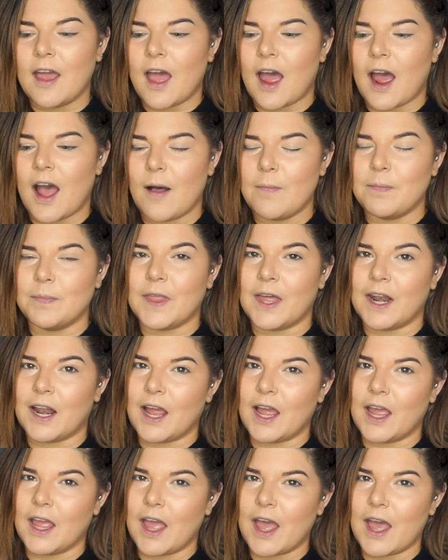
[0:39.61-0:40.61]
that
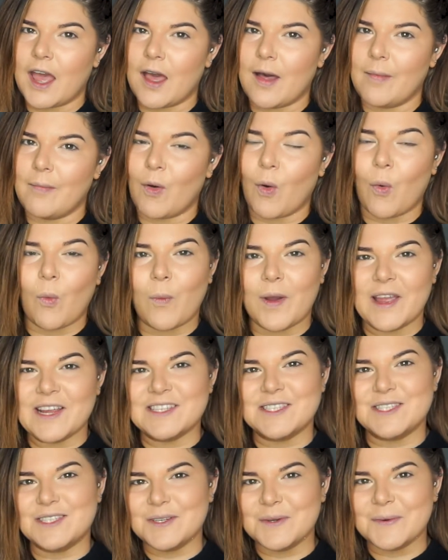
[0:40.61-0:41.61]
I am
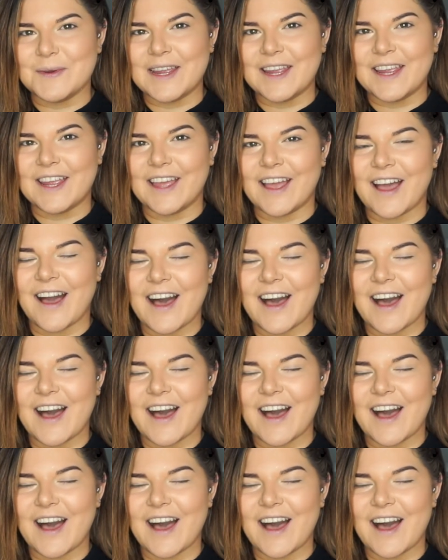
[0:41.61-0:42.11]
always doing.